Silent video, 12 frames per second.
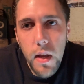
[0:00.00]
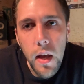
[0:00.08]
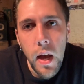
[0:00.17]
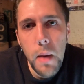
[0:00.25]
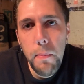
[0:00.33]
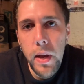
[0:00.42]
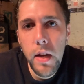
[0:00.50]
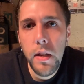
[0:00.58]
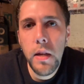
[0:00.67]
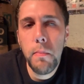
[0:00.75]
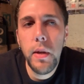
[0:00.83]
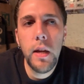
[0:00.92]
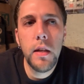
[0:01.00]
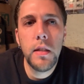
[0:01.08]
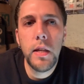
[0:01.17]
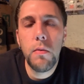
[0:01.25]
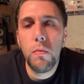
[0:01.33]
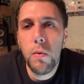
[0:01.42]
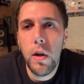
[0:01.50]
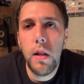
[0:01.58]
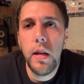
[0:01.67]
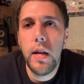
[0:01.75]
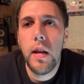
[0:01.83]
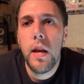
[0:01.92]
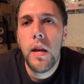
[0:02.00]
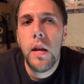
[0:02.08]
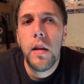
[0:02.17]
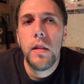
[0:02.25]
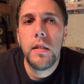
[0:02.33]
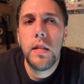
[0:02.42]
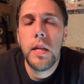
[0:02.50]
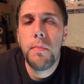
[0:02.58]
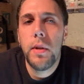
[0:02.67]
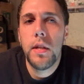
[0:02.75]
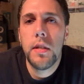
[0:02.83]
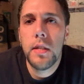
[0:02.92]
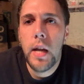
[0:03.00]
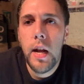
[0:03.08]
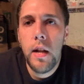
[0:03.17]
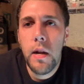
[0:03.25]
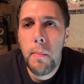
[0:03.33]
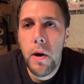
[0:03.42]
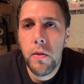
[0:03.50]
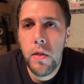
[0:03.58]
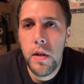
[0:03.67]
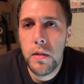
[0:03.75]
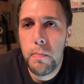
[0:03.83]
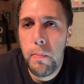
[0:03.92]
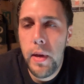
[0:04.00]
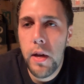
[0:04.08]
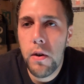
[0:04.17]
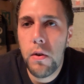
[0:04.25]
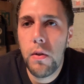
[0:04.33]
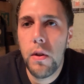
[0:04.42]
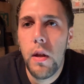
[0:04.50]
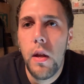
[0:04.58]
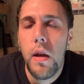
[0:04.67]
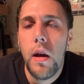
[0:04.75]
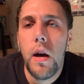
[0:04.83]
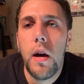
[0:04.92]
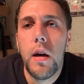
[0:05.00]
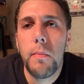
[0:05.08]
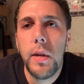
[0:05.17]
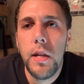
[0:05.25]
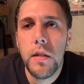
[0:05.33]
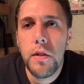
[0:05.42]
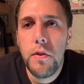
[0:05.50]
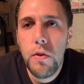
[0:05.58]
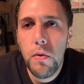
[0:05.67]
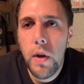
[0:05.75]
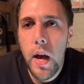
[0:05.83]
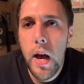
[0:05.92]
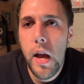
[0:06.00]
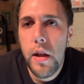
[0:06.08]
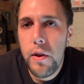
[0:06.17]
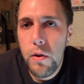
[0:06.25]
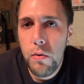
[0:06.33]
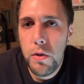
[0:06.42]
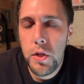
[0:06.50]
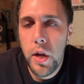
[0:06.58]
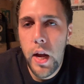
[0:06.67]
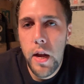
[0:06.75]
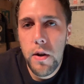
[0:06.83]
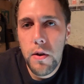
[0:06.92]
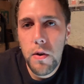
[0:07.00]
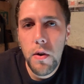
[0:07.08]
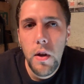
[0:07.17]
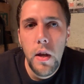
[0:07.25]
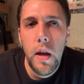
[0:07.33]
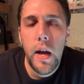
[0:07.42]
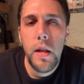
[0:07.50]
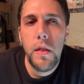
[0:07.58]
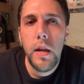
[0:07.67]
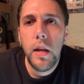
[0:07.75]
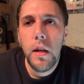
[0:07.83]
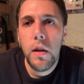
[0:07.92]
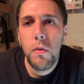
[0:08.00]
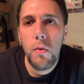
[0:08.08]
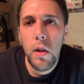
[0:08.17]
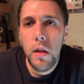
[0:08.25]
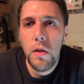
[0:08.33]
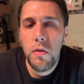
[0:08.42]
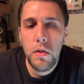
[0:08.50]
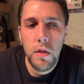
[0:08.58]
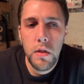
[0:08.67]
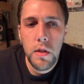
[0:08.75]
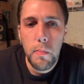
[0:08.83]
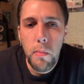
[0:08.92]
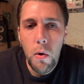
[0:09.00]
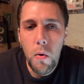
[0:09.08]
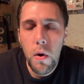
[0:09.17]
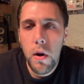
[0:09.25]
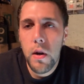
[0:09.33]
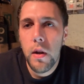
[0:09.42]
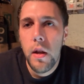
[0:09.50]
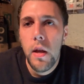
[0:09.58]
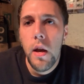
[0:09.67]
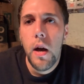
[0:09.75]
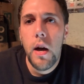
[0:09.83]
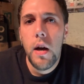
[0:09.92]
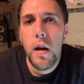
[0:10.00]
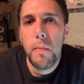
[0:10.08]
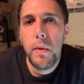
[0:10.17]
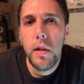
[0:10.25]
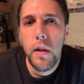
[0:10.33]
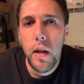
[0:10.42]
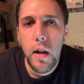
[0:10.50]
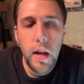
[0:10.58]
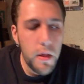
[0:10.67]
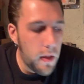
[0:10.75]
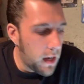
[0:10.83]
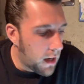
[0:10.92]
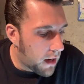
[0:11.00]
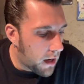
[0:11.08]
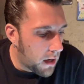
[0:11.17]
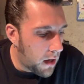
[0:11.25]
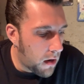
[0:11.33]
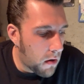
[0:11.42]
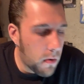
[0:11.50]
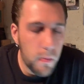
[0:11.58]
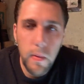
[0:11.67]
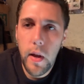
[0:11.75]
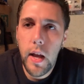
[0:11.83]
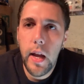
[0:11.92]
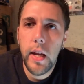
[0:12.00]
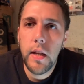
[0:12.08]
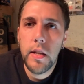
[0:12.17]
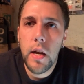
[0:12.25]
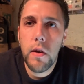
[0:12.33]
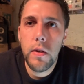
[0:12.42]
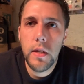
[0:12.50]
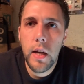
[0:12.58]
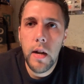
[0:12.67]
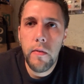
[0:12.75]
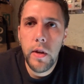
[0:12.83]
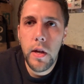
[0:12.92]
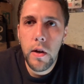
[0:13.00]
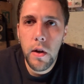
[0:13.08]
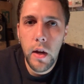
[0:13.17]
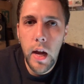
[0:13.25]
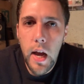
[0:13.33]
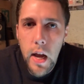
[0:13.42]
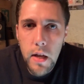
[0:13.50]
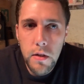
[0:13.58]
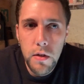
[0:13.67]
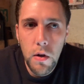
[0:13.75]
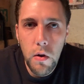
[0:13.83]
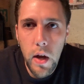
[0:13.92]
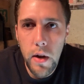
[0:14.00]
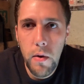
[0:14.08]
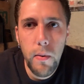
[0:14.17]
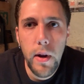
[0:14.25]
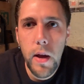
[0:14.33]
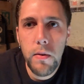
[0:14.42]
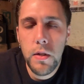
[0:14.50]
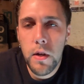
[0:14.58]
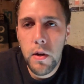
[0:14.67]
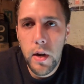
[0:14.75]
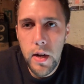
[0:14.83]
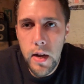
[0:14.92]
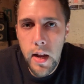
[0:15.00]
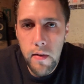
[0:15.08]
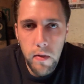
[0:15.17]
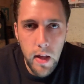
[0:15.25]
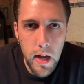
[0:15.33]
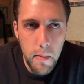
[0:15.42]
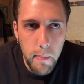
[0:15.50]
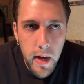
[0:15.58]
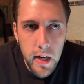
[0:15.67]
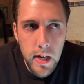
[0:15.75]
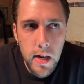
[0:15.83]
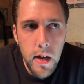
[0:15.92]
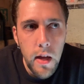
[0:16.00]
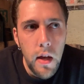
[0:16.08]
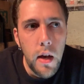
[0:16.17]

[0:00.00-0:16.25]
I picked him because he really seemed excited about this build. He's a new guy, a new channel. I think he could really use the support. And I think, you know, I could tell he's kind of a younger guy, so I know when I was younger I didn't have a lot of money.